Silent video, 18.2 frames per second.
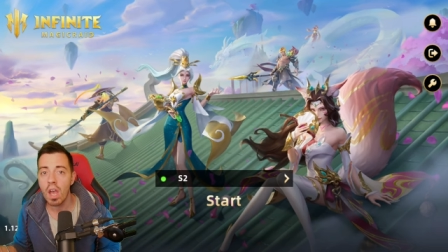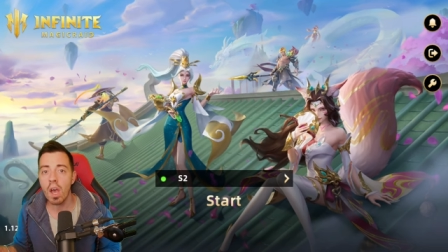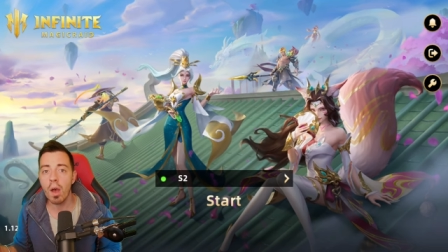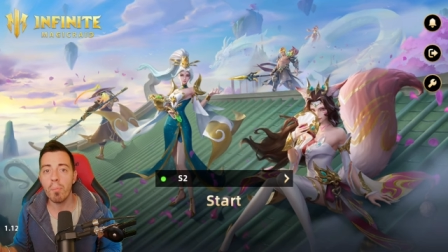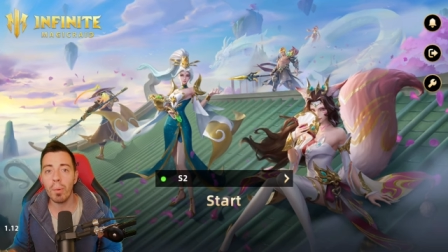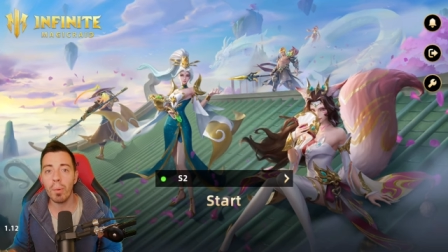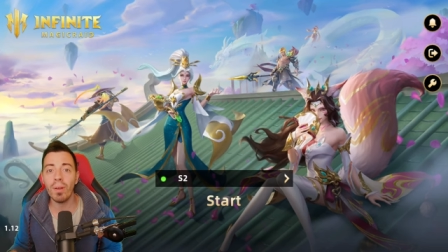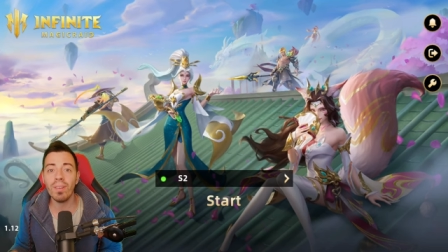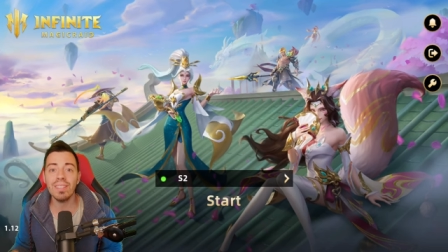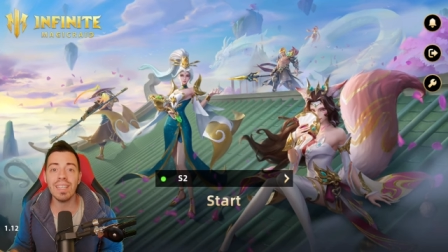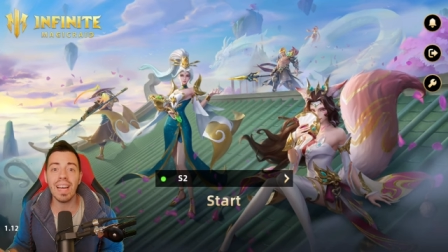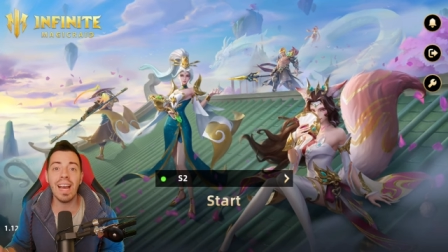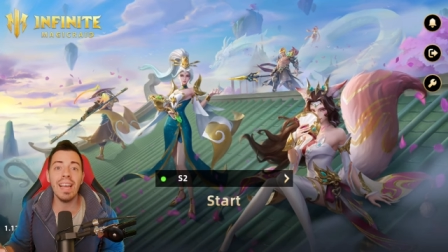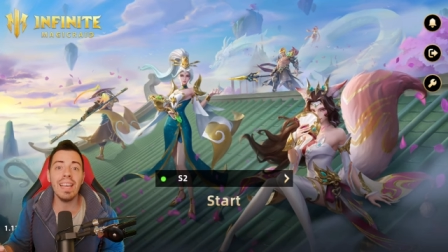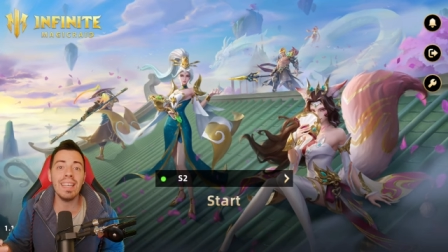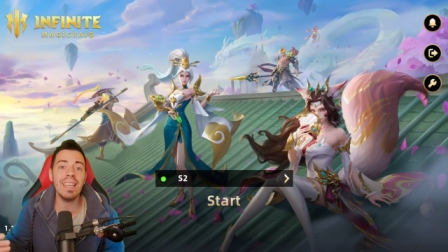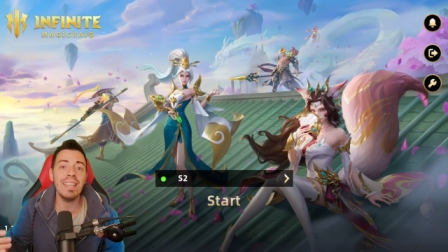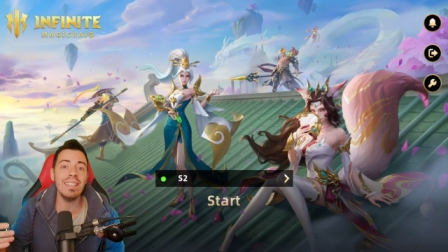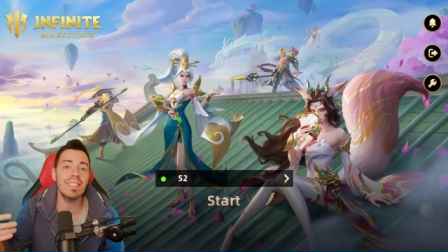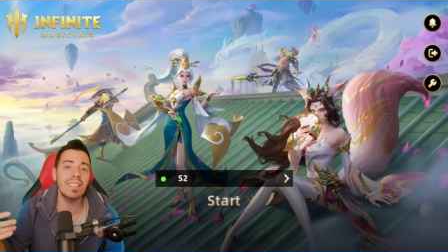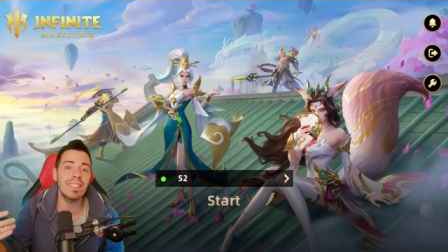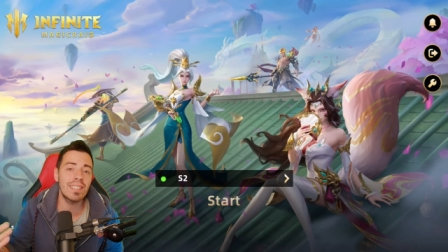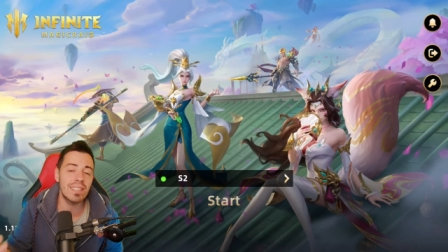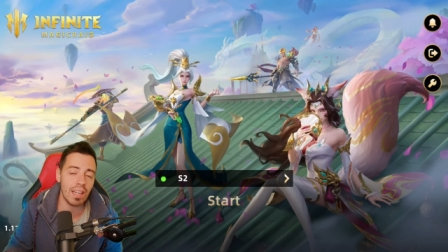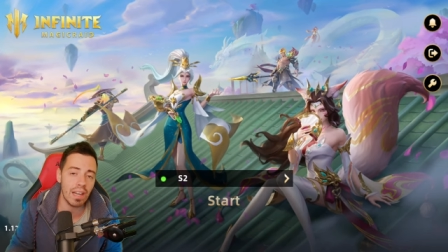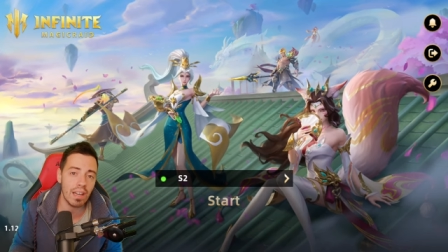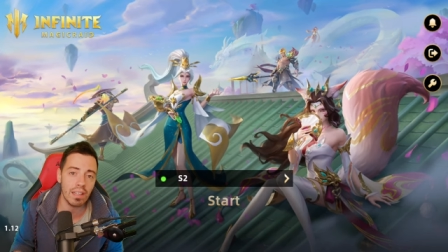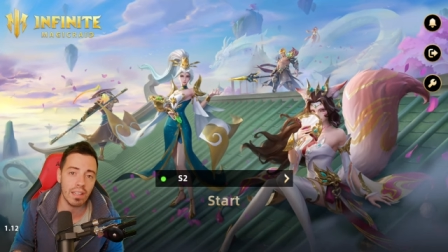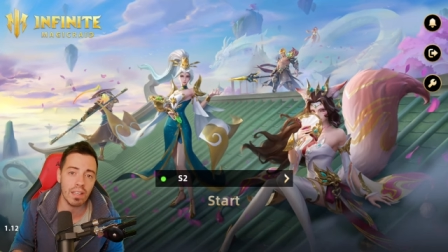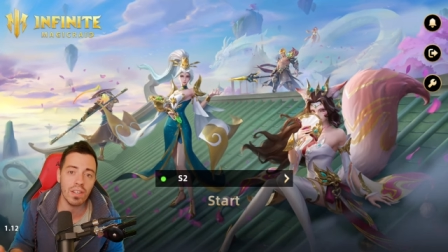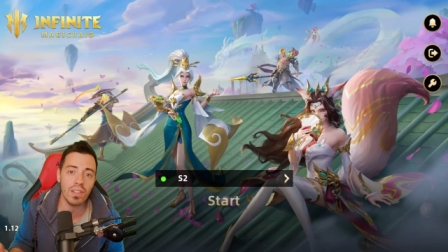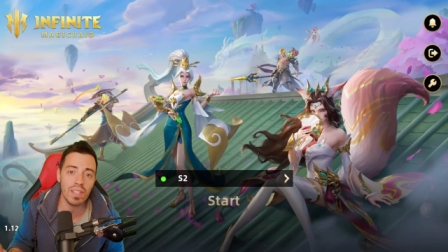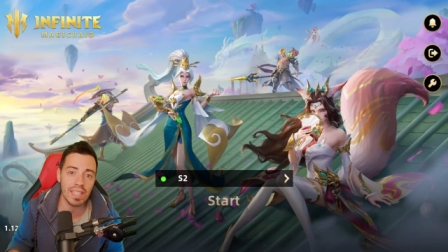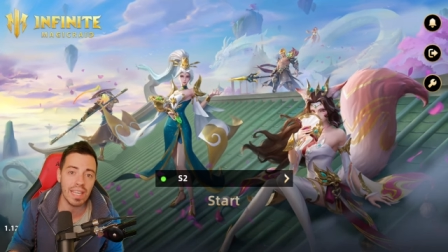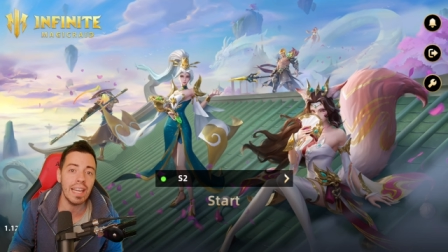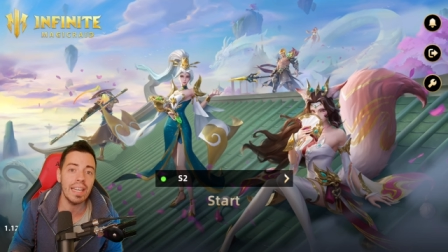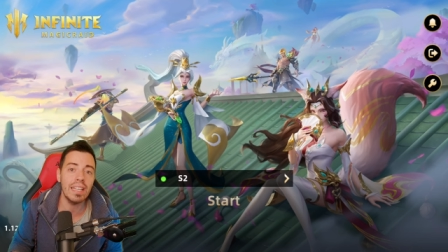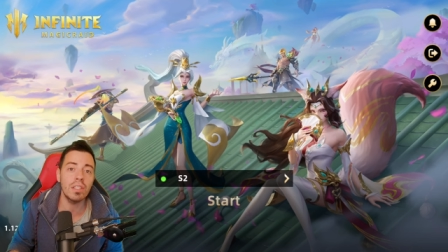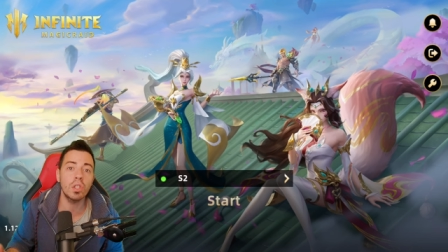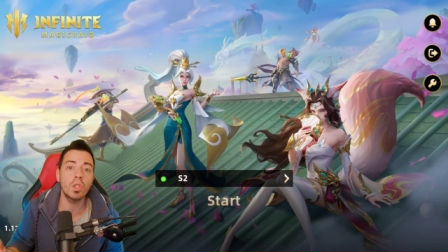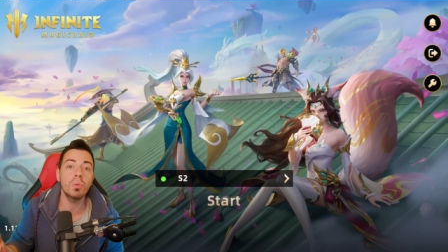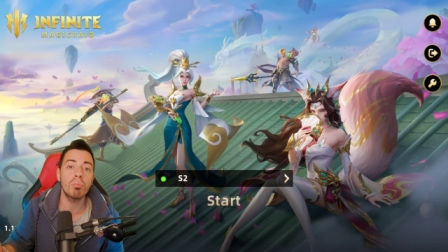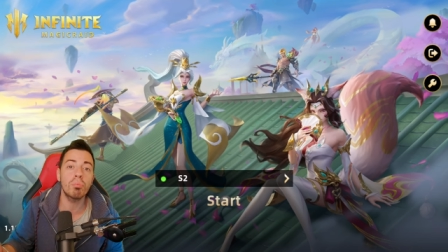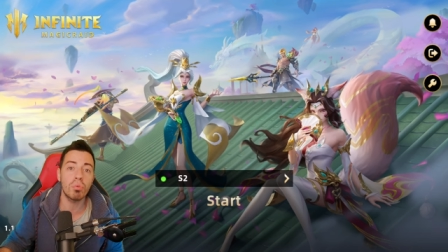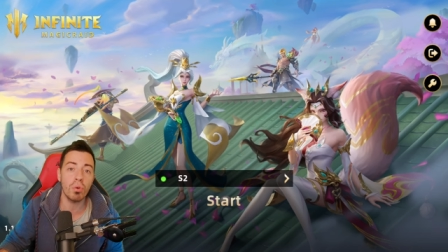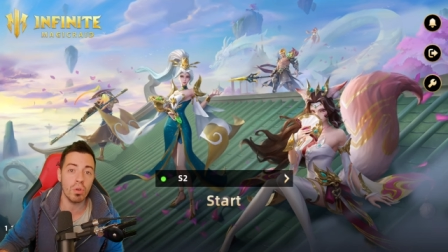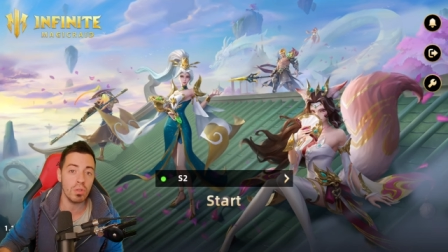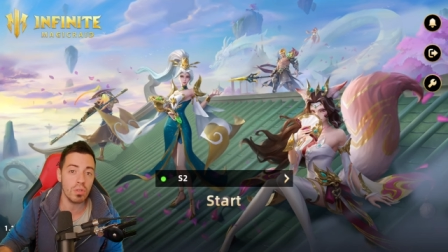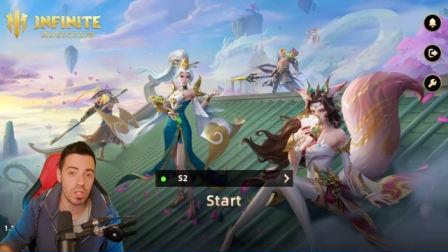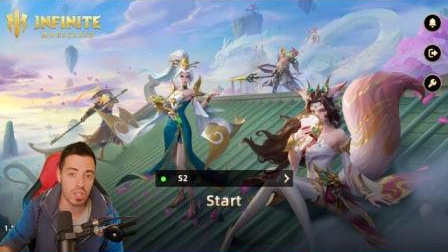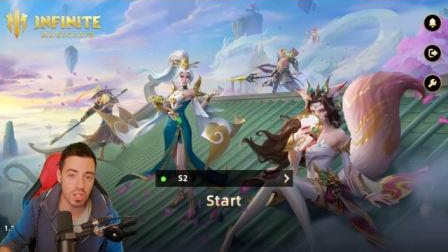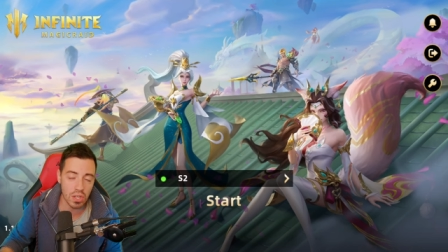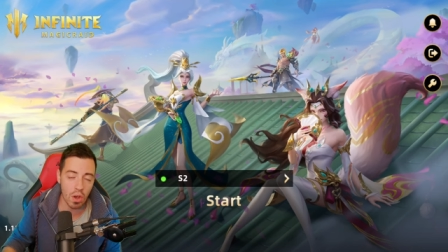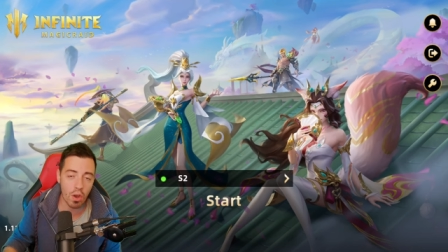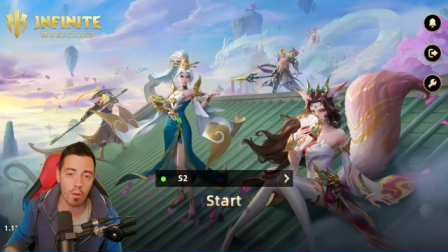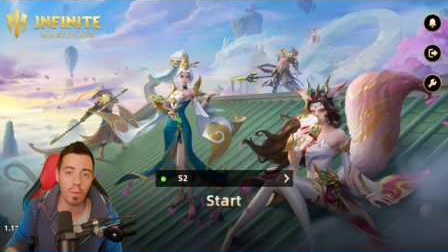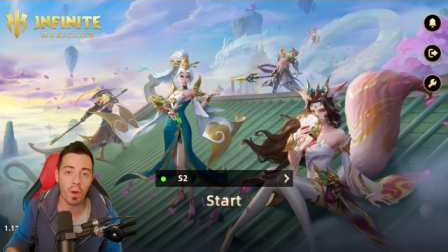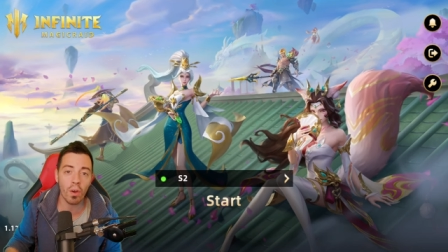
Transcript: but I can start again to produce some